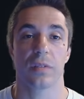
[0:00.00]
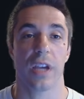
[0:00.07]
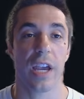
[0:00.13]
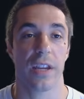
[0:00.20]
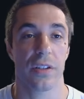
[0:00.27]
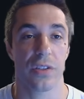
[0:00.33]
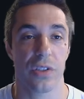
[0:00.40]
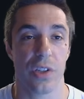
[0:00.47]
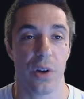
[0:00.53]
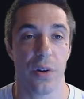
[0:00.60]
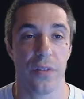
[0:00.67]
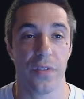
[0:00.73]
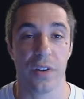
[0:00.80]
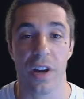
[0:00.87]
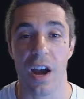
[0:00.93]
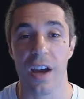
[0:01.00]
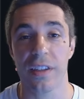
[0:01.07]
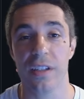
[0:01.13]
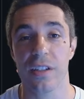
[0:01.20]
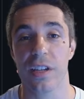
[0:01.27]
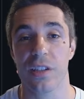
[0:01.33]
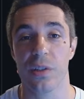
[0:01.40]
And so if you're not in
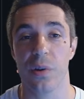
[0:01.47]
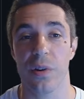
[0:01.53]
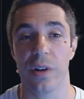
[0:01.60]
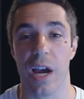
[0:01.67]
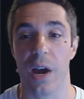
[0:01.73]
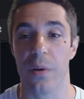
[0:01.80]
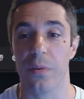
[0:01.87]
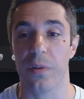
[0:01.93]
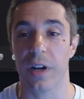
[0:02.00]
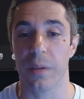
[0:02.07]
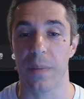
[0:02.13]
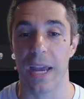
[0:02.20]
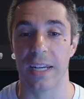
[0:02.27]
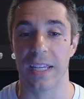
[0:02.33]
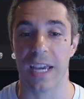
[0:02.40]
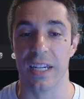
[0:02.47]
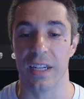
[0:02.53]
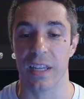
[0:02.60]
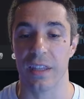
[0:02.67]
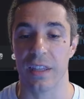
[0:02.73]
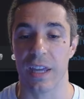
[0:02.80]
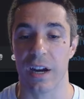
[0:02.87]
the Discord, I would recommend getting
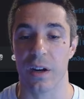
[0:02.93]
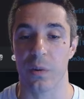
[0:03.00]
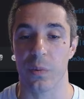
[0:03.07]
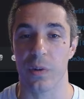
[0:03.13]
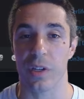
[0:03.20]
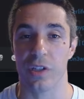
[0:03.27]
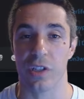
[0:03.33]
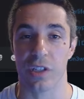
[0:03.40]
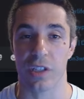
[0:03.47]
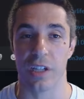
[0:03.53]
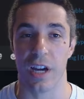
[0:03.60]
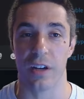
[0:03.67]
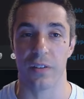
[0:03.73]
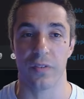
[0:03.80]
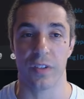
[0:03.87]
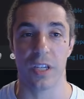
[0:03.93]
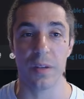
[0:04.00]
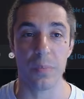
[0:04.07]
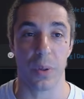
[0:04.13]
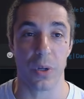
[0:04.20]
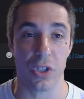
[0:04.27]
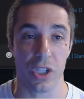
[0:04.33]
in there. We just kind of
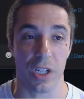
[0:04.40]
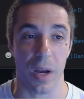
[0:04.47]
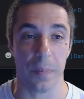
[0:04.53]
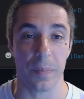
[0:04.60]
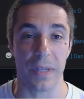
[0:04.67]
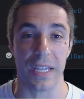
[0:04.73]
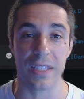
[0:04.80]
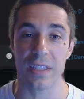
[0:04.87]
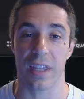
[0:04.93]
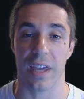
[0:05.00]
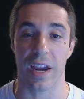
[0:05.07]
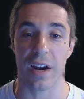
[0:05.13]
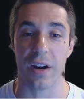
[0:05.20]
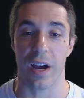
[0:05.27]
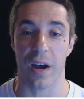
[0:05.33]
keep pushing updates there.